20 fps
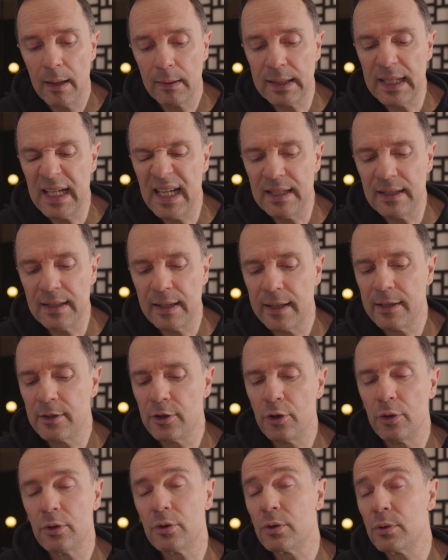
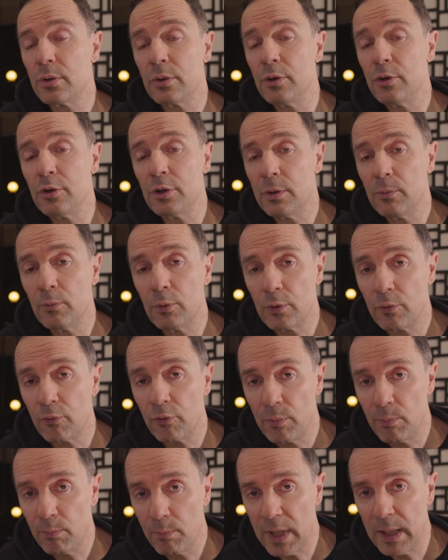candidates usually wouldn't
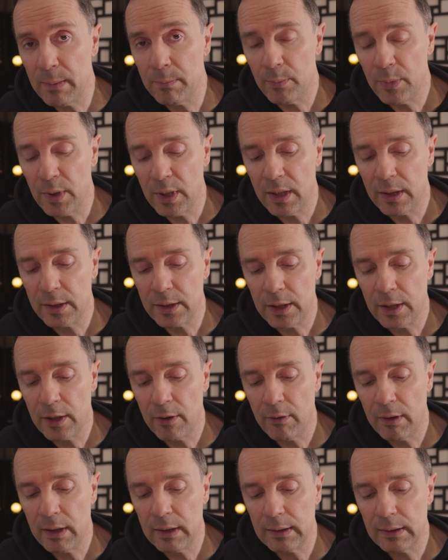remember,
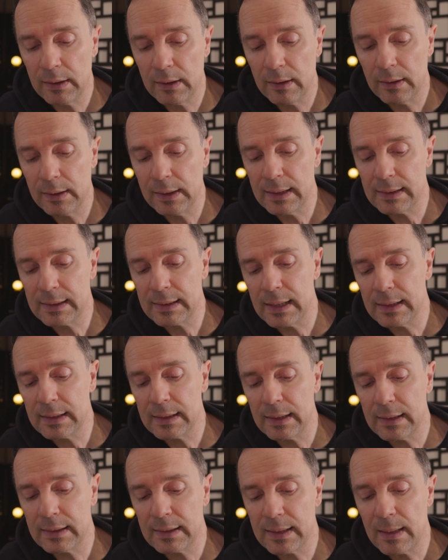and the
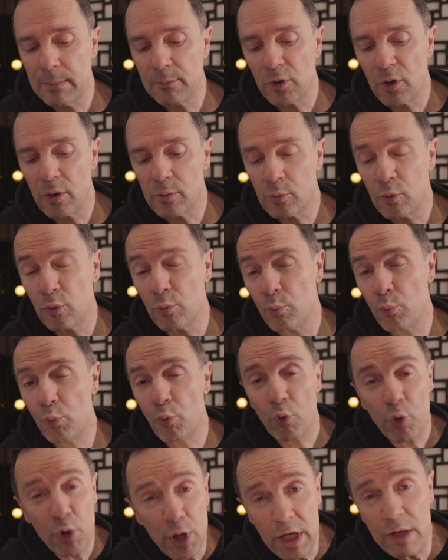assessors sometimes would
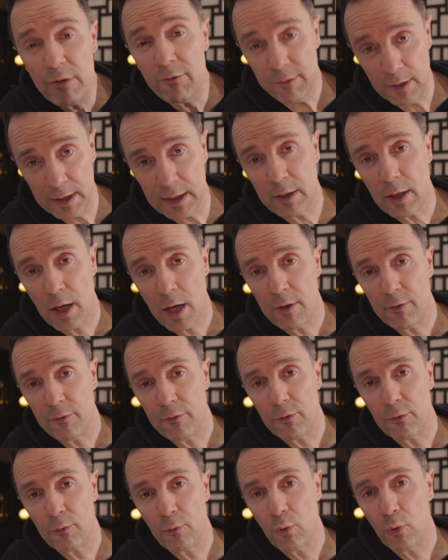briefly go
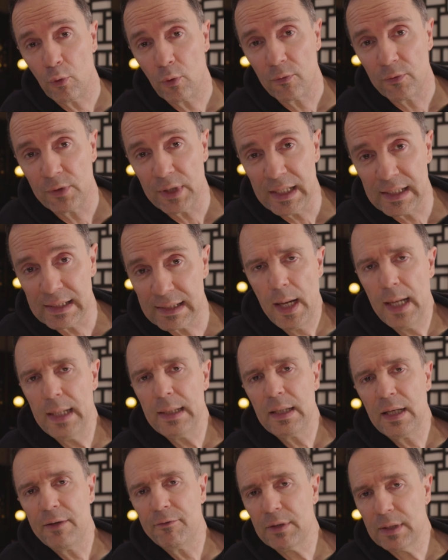through all of this.
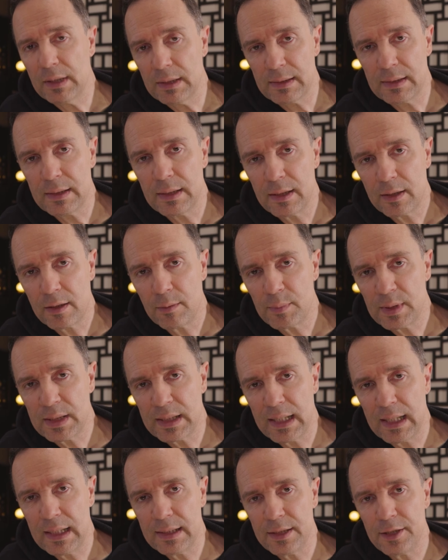And given the
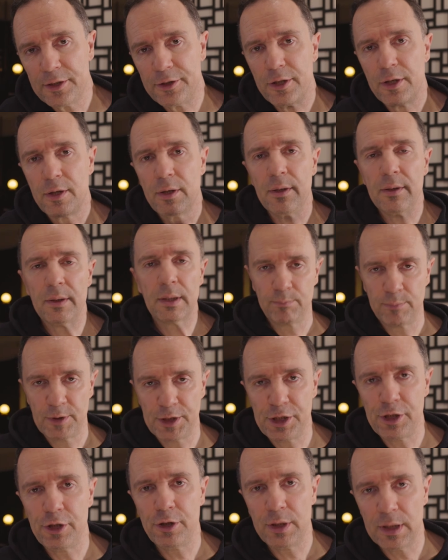circumstances, the
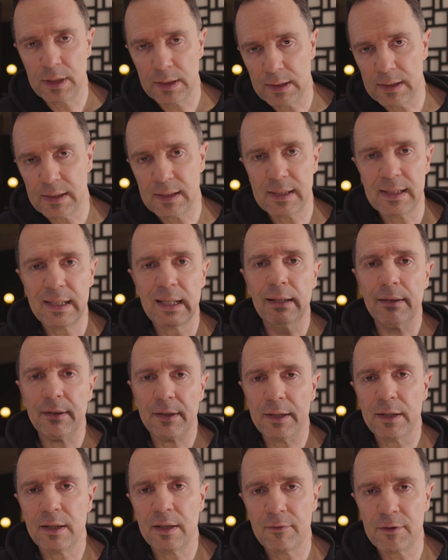student is still
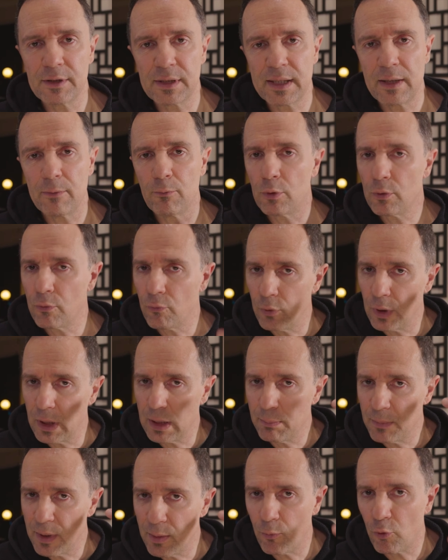nervous, they wouldn't
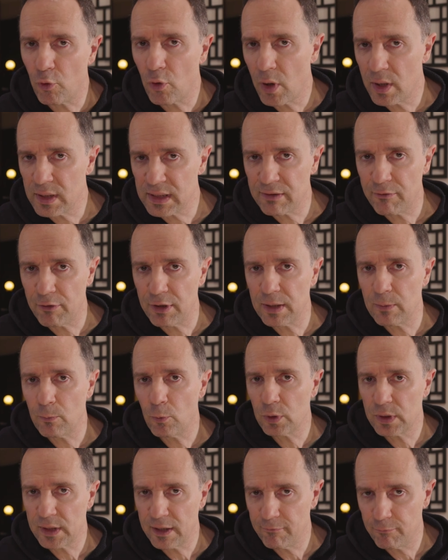really memorize everything
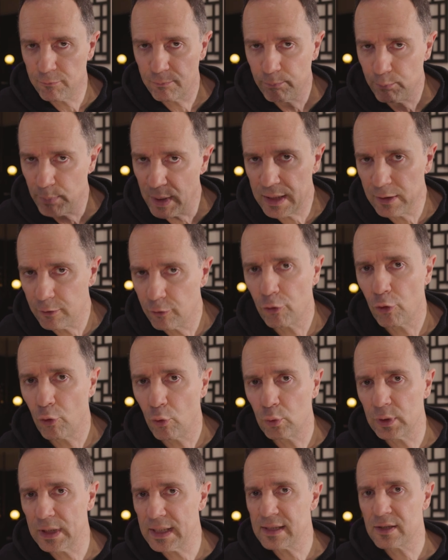what they've been
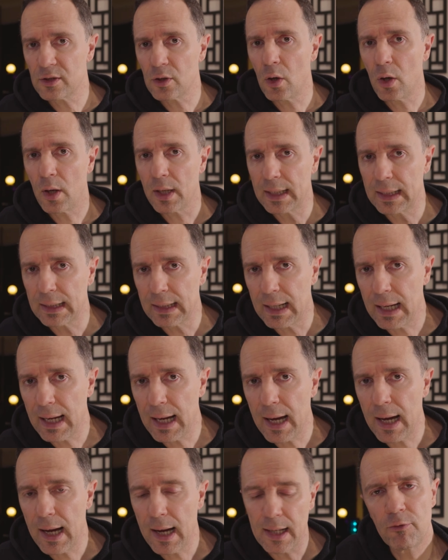told inside of the
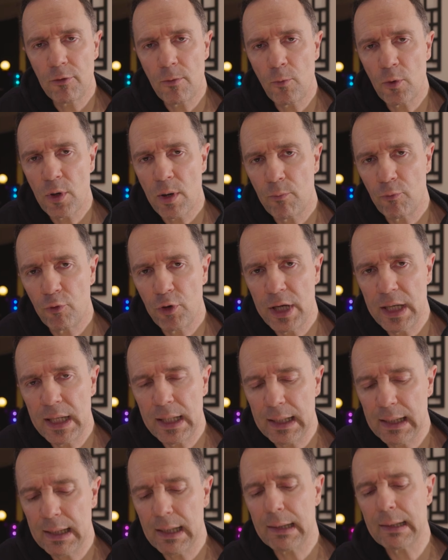car. From what I'm
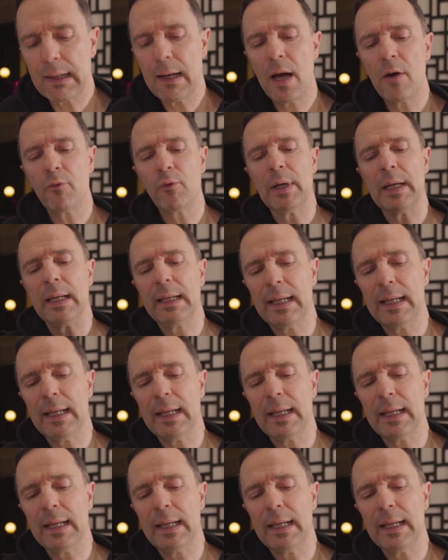reading here, I can't really